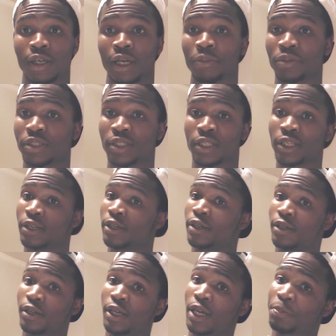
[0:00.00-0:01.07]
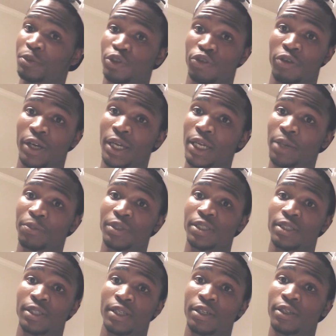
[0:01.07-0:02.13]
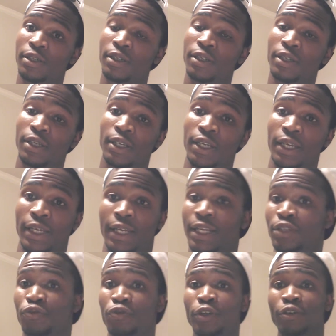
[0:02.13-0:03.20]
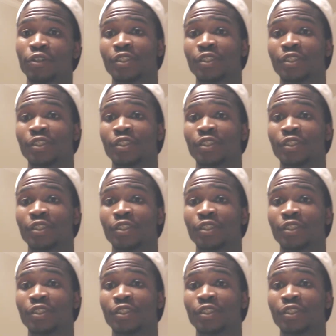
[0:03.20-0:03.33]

I'm a sinner. I'm trying. I'm a sinner, and that's real.